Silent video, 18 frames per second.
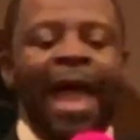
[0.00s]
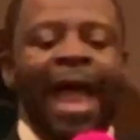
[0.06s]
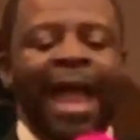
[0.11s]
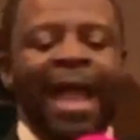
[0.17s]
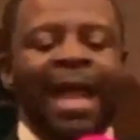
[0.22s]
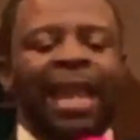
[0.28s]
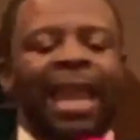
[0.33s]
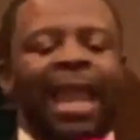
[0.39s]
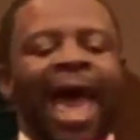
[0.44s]

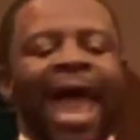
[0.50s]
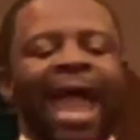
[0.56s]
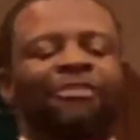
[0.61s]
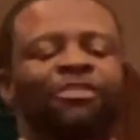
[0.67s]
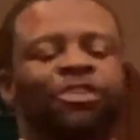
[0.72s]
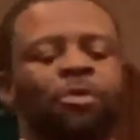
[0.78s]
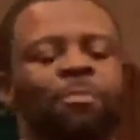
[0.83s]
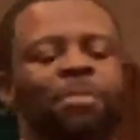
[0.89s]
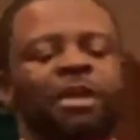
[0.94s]
and
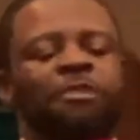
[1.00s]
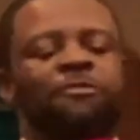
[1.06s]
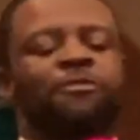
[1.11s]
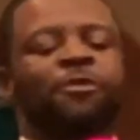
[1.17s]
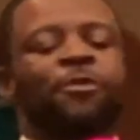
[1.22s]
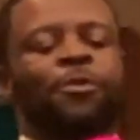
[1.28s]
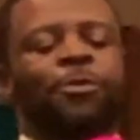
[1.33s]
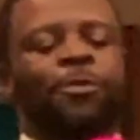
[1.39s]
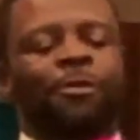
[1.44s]
life to be
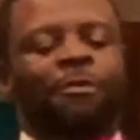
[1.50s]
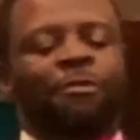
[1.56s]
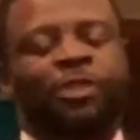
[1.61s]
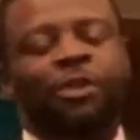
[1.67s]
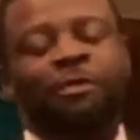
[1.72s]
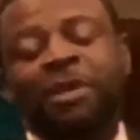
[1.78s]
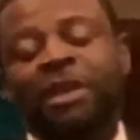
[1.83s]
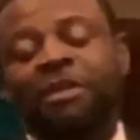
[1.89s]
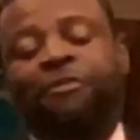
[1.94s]
full,
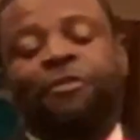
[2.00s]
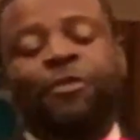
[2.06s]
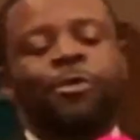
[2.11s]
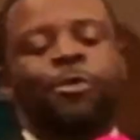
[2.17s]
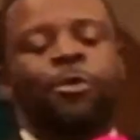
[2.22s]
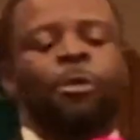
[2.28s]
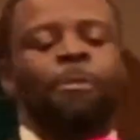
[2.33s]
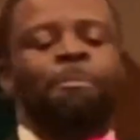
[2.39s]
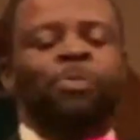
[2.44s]
to be
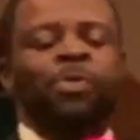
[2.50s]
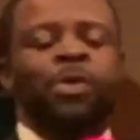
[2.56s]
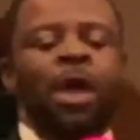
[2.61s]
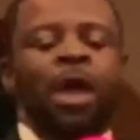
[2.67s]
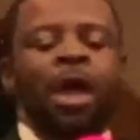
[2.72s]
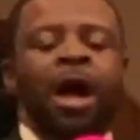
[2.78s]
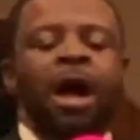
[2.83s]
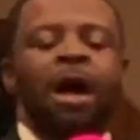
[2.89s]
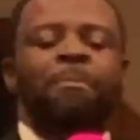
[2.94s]
full.
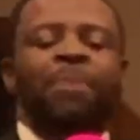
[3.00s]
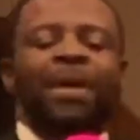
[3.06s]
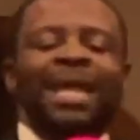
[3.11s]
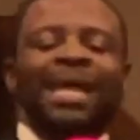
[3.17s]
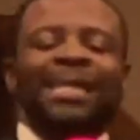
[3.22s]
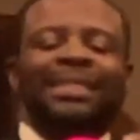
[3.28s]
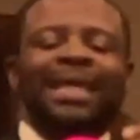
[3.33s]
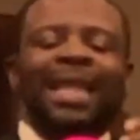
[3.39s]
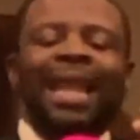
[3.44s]
Uh, but
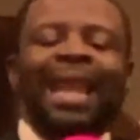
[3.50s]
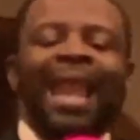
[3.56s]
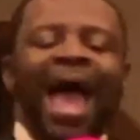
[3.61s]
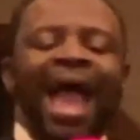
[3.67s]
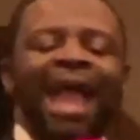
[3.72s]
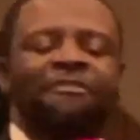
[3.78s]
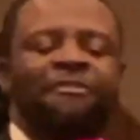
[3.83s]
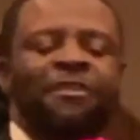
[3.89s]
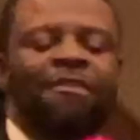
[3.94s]
it's a
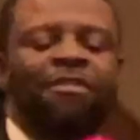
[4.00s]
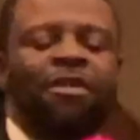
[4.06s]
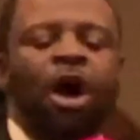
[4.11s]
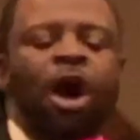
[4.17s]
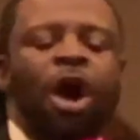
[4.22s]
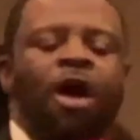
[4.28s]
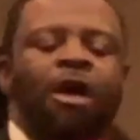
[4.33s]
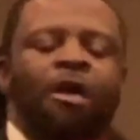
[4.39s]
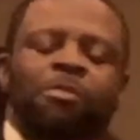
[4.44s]
life of a
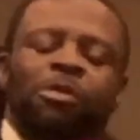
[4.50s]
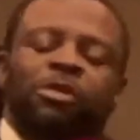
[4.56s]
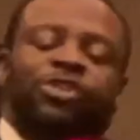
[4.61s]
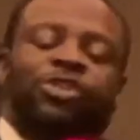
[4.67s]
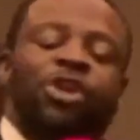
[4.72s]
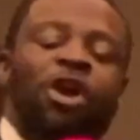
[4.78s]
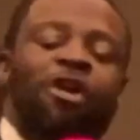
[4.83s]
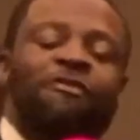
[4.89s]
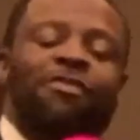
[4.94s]
horrible
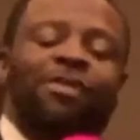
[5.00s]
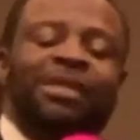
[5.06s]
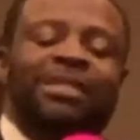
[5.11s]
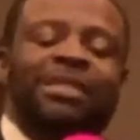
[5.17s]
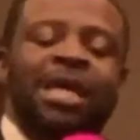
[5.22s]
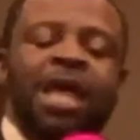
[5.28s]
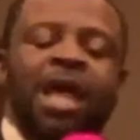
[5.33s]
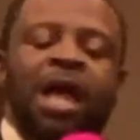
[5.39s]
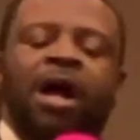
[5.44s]

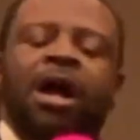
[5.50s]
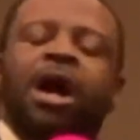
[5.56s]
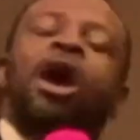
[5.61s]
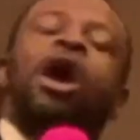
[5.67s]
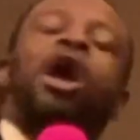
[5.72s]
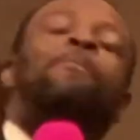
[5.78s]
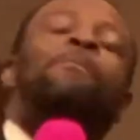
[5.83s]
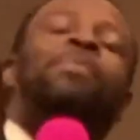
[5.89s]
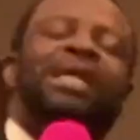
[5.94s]
service, a
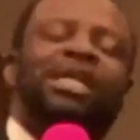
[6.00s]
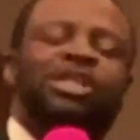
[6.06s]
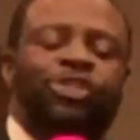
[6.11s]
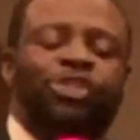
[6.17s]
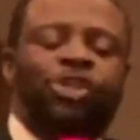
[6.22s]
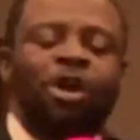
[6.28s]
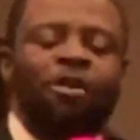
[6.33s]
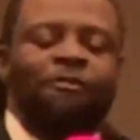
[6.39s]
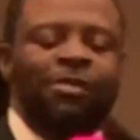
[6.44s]
humbling
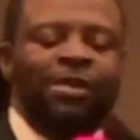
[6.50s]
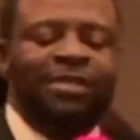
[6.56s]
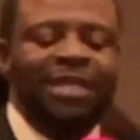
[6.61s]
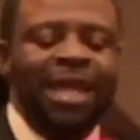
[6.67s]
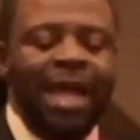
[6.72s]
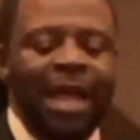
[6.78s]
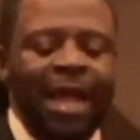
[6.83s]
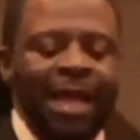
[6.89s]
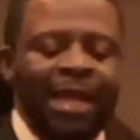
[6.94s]
service
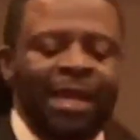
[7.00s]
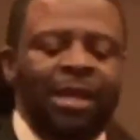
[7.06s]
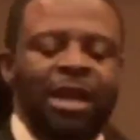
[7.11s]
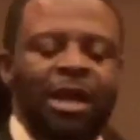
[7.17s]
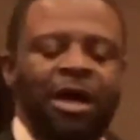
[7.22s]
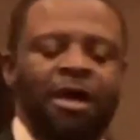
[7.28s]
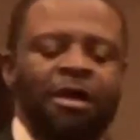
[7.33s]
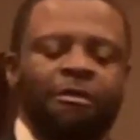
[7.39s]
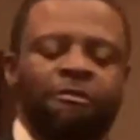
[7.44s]
in
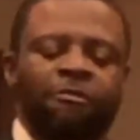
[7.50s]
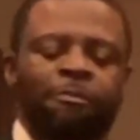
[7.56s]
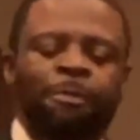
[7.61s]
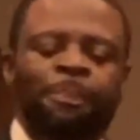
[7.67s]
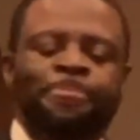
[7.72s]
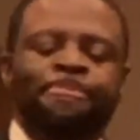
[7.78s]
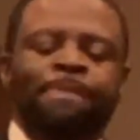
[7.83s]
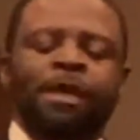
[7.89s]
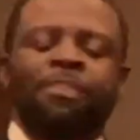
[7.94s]
love.
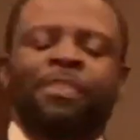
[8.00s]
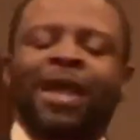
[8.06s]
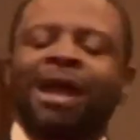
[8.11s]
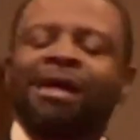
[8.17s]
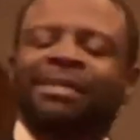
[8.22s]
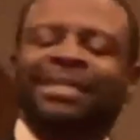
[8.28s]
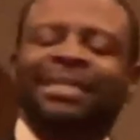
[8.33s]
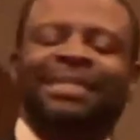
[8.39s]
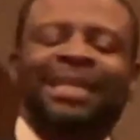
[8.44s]

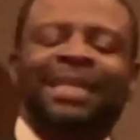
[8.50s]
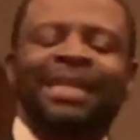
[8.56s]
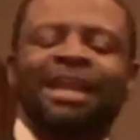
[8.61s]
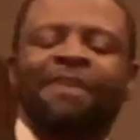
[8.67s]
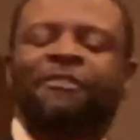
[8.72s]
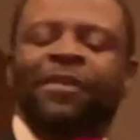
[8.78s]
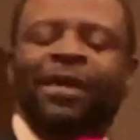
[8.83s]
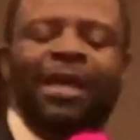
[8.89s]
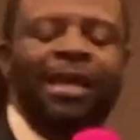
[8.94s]
There's a
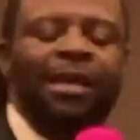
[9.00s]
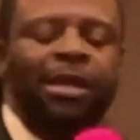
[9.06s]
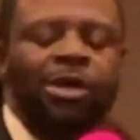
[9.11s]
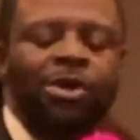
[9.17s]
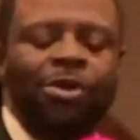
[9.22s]
significant